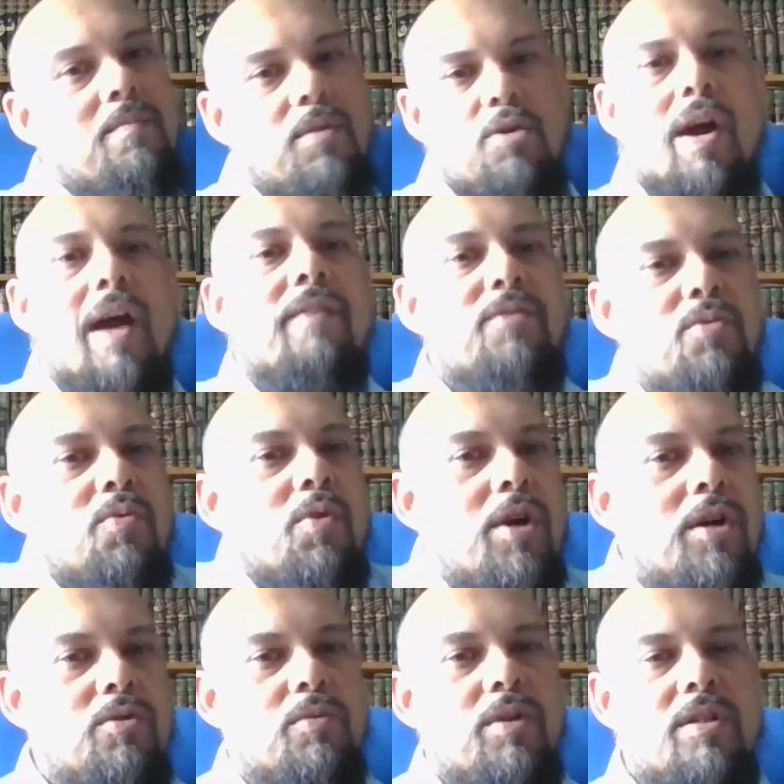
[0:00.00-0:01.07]
But you have to
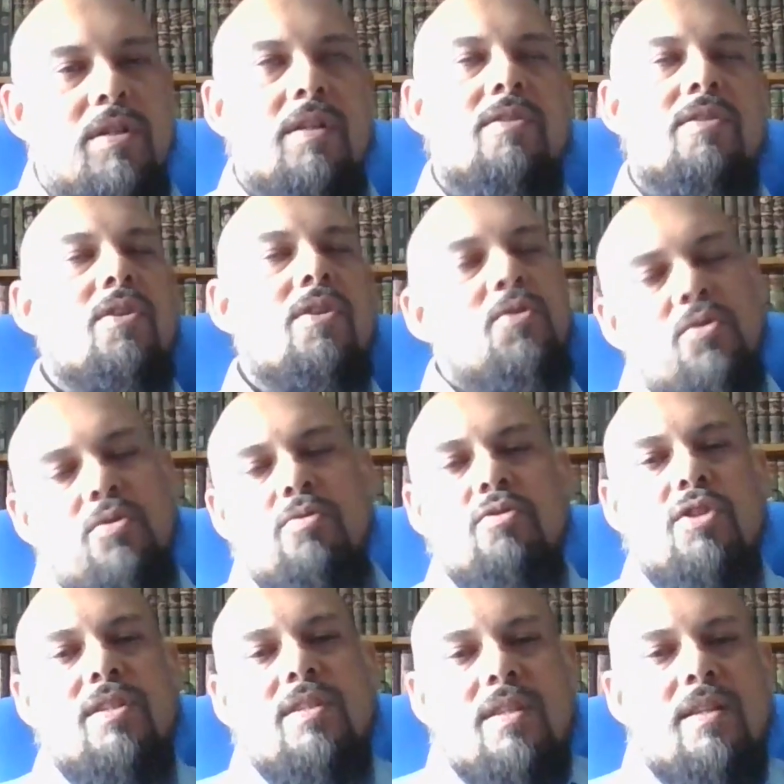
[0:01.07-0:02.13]
work towards it. It's not good
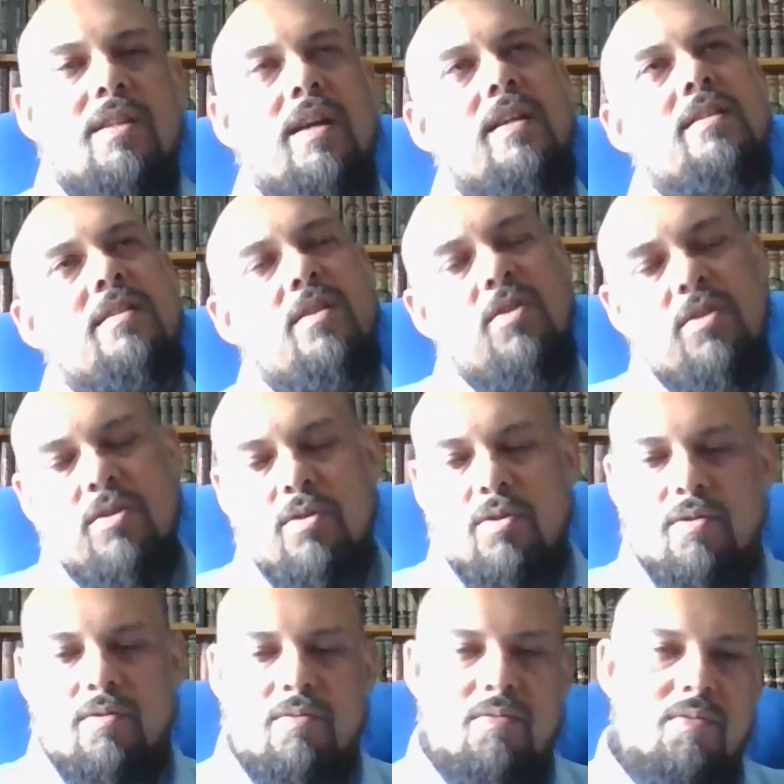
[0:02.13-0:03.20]
to just sit there and say, oh, you
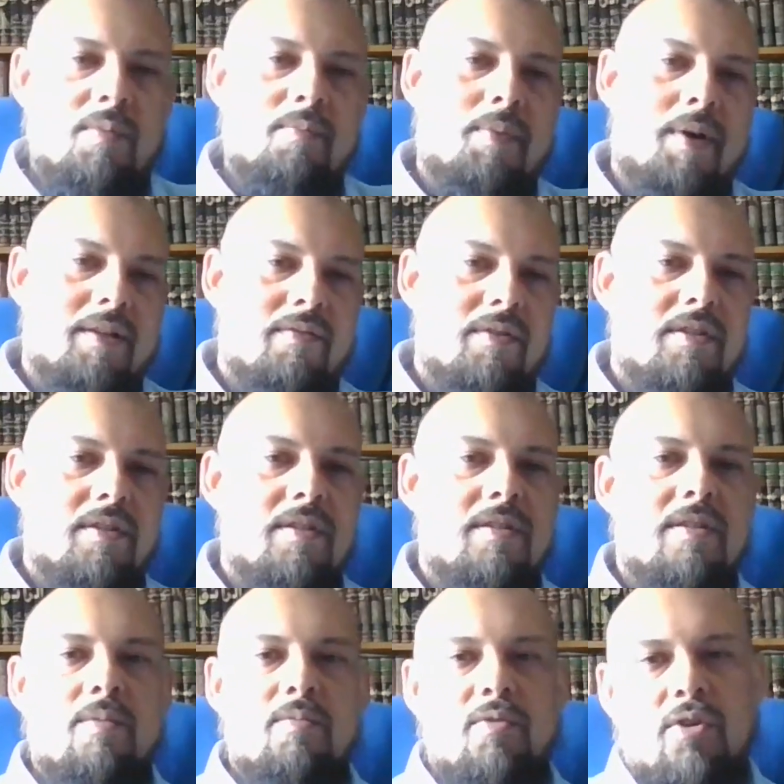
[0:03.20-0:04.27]
know, we're part of the
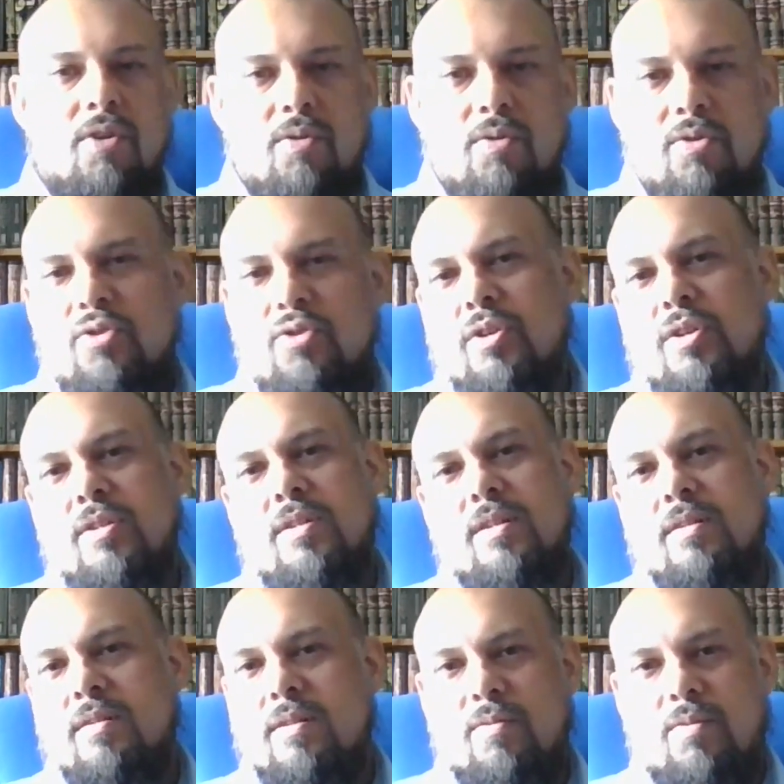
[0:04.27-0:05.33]
system, we've got no choice.
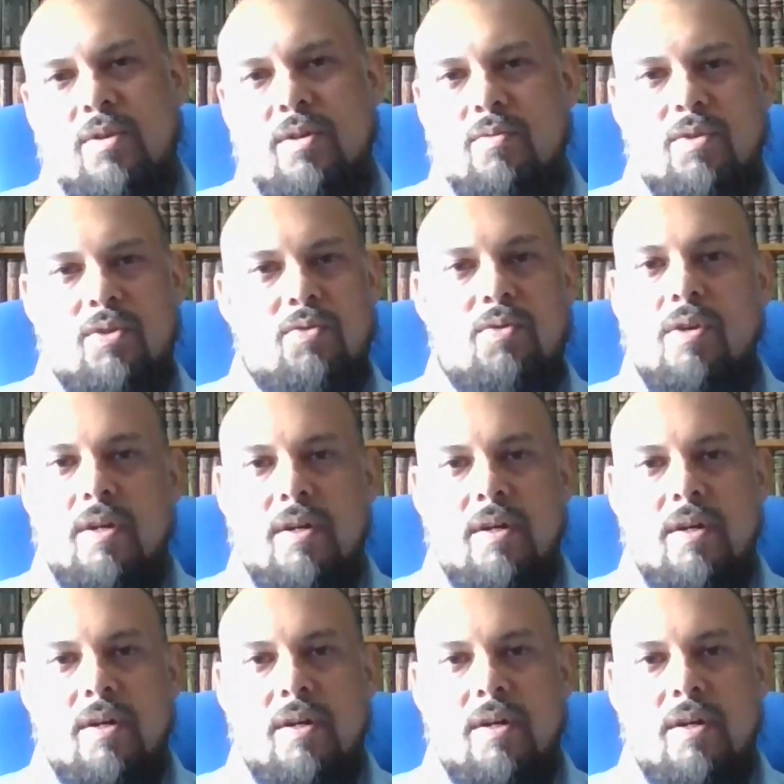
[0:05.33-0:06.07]
What can we do?